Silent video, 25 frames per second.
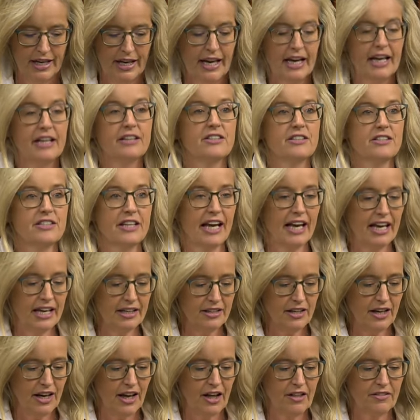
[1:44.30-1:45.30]

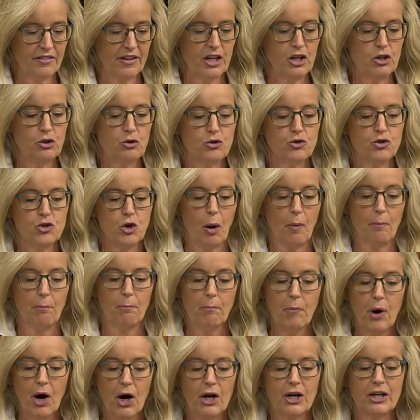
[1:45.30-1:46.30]
Instead, they used
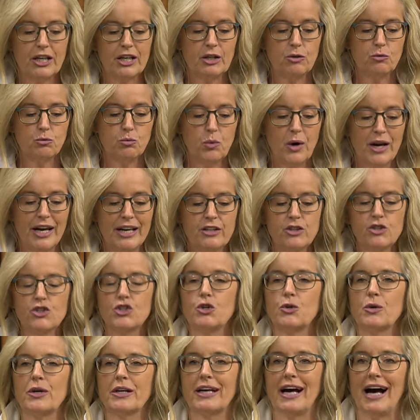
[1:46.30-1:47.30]
market rent
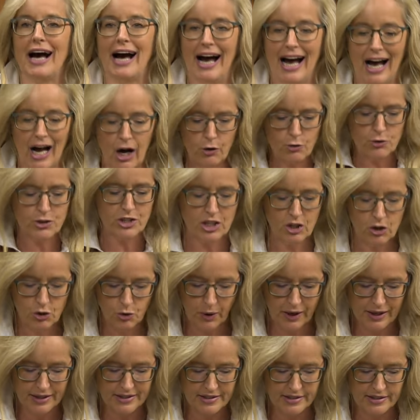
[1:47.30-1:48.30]
during a housing
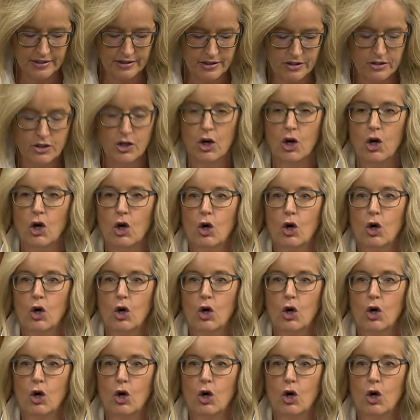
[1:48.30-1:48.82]
crisis,